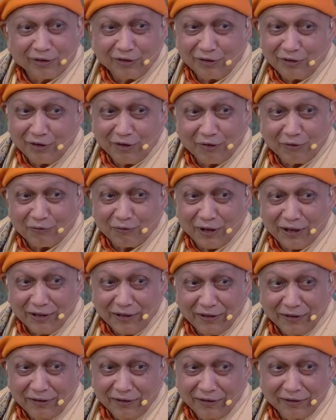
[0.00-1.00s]
No, no,
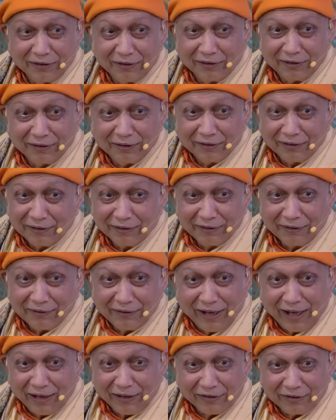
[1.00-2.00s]
one,
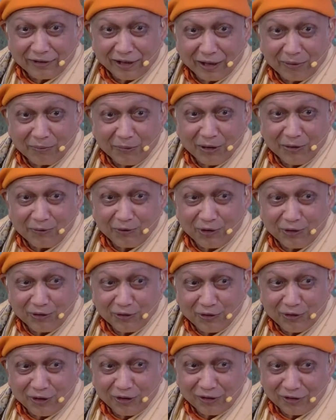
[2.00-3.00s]
uh, that
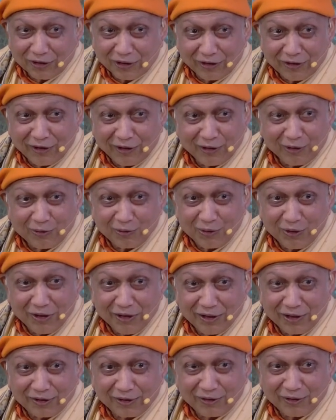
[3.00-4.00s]
sermon was not
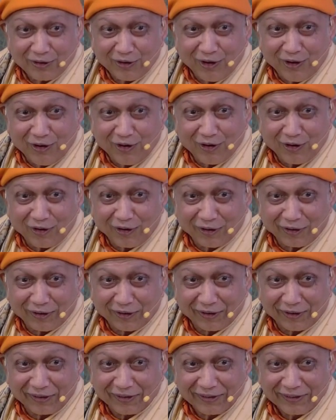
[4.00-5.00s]
32 years
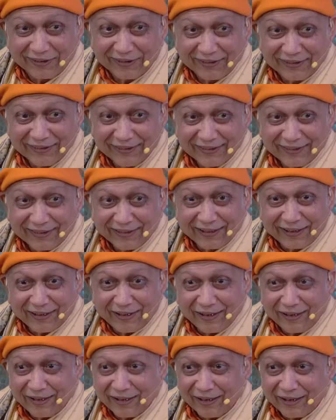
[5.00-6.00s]
long.
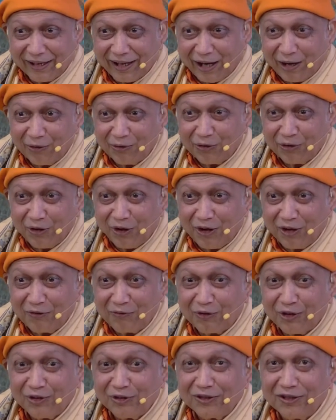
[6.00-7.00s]
Uh, how
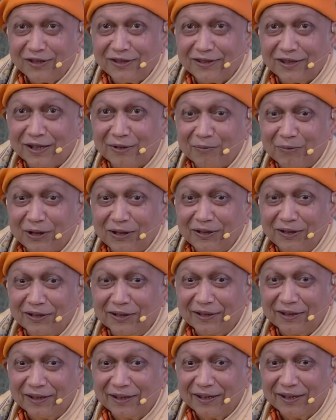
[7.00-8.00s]
long was the
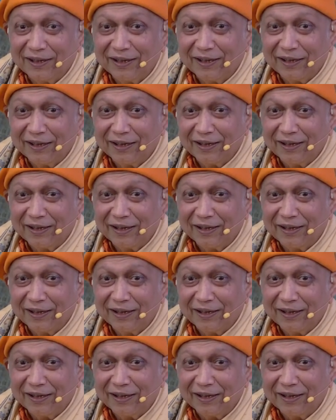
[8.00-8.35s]
sermon?